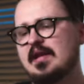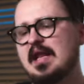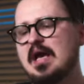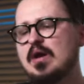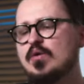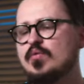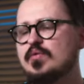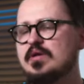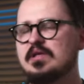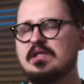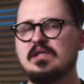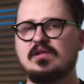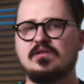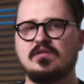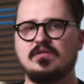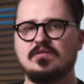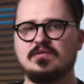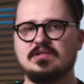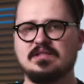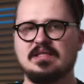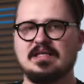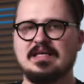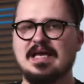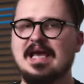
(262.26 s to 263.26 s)
Now we need to
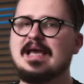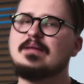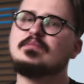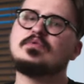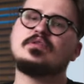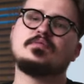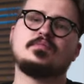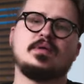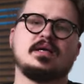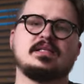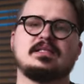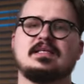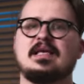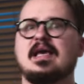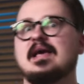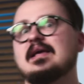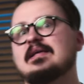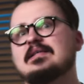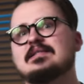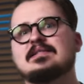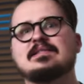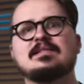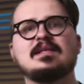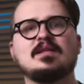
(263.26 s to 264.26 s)
use the cable, but yeah,
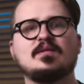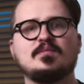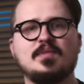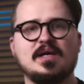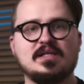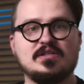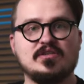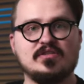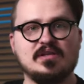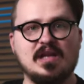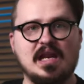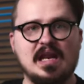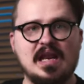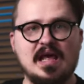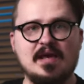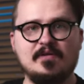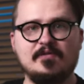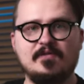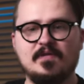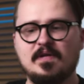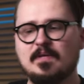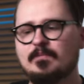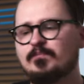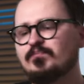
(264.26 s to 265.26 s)
it's still better than
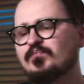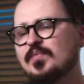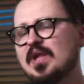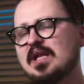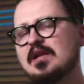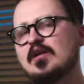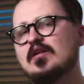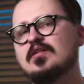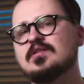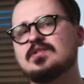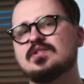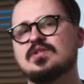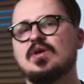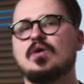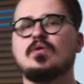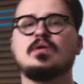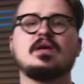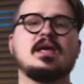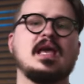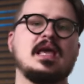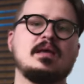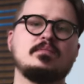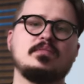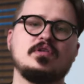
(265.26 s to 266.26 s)
nothing. And also
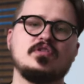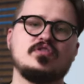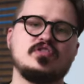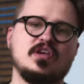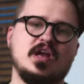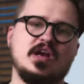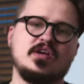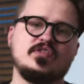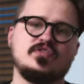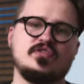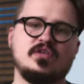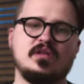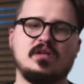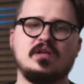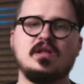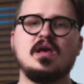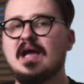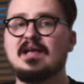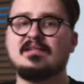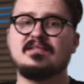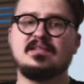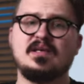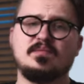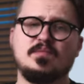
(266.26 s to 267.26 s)
cable charging
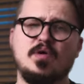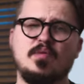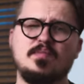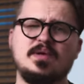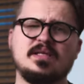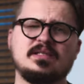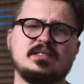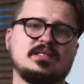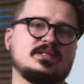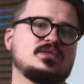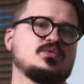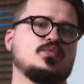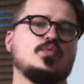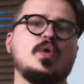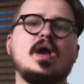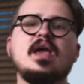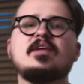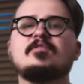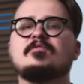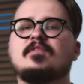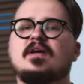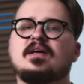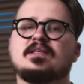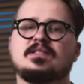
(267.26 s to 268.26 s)
at the moment is
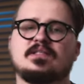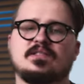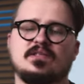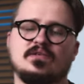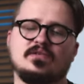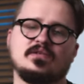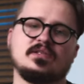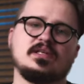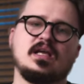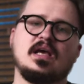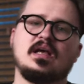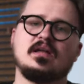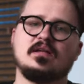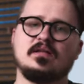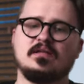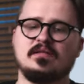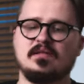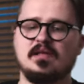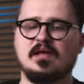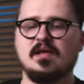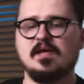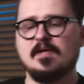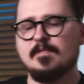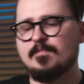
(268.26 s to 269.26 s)
way faster than
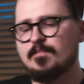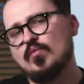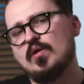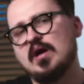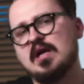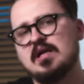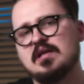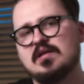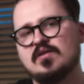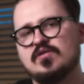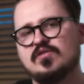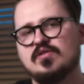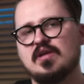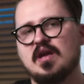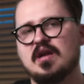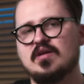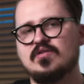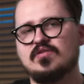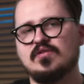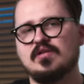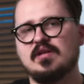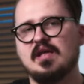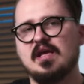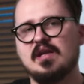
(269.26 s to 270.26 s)
the wireless
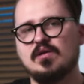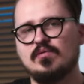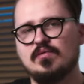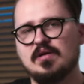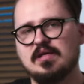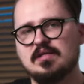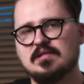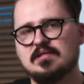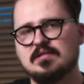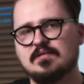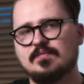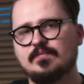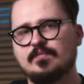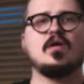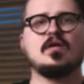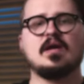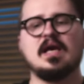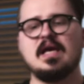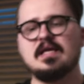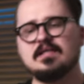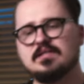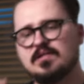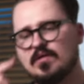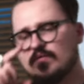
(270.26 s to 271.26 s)
charging anyways.
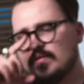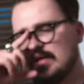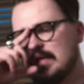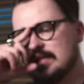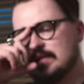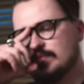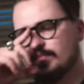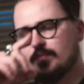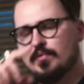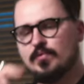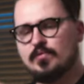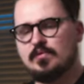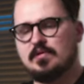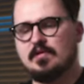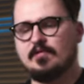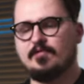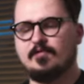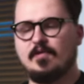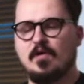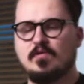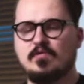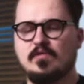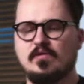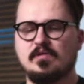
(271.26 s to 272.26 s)
Okay, so let's put the
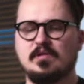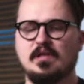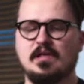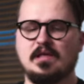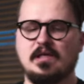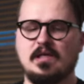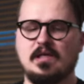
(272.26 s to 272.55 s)
phone on the